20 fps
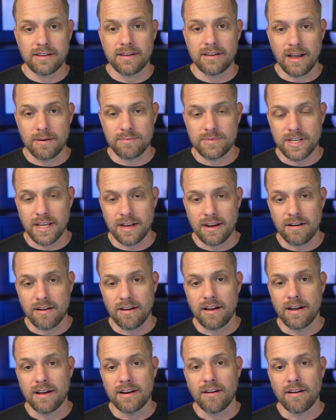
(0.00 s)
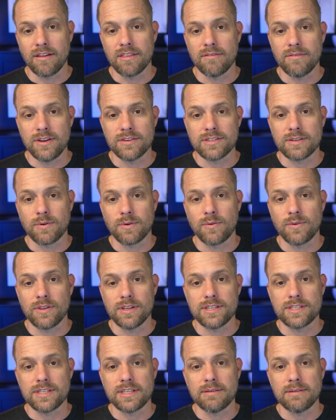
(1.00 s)
updated on all the videos that we're
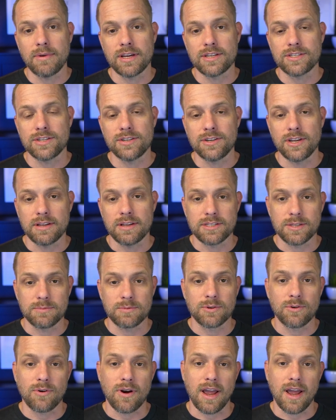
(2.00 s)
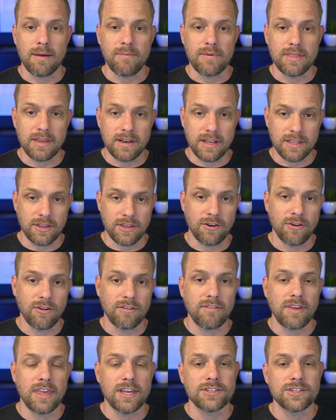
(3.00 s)
releasing, make sure you hit subscribe and then hit the
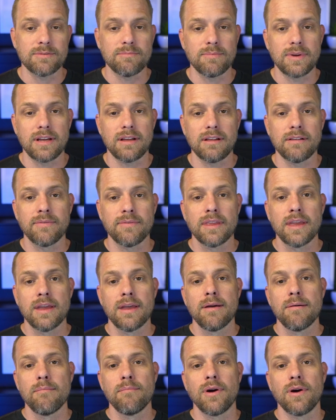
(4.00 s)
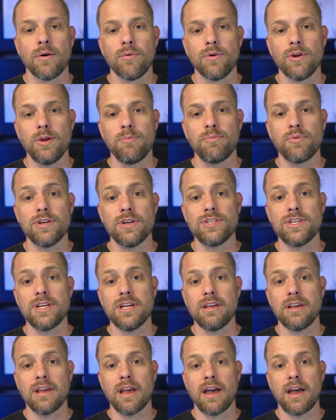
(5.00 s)
notification bell. But I really
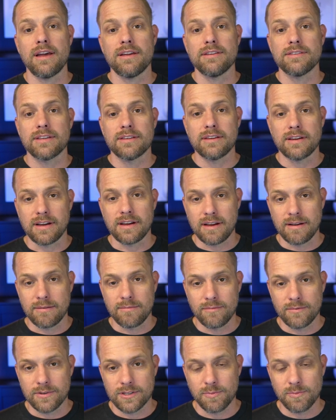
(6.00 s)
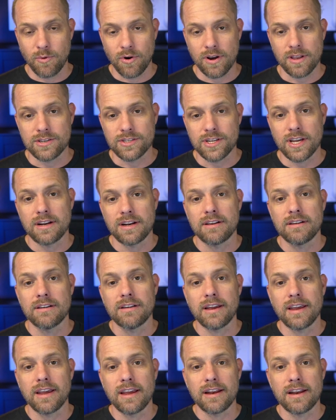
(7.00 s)
appreciate you guys um, supporting the
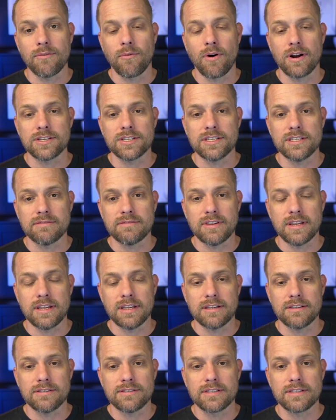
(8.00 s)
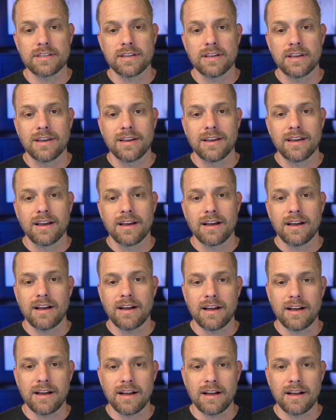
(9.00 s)
channel and watching these videos.
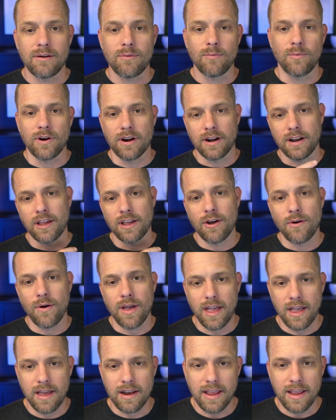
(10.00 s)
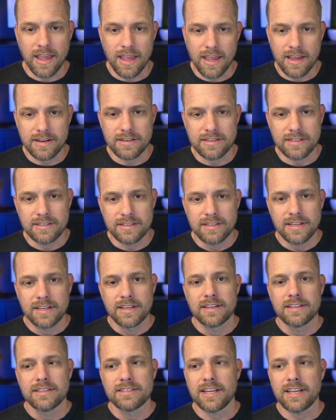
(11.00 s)
Uh, we're going to go ahead and
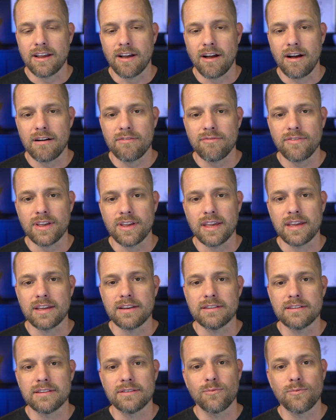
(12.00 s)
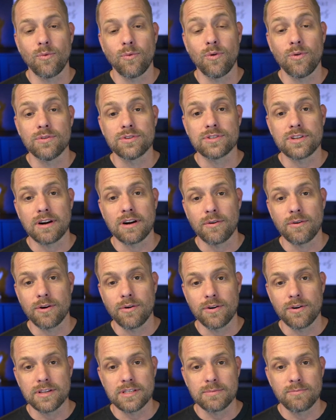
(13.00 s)
take off and we'll start
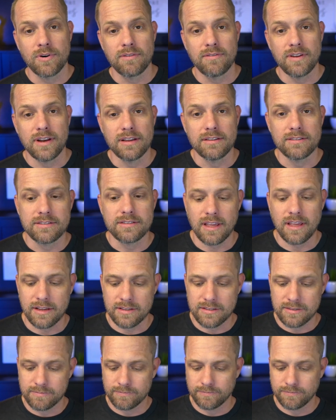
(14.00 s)
recording some more videos. Thanks.